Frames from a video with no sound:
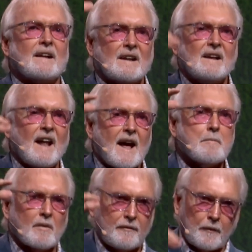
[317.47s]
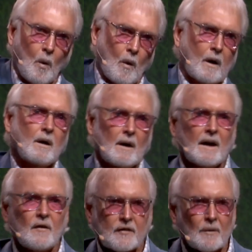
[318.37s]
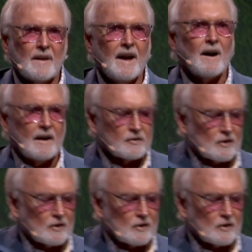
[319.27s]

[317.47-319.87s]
didn't have before. And so now it's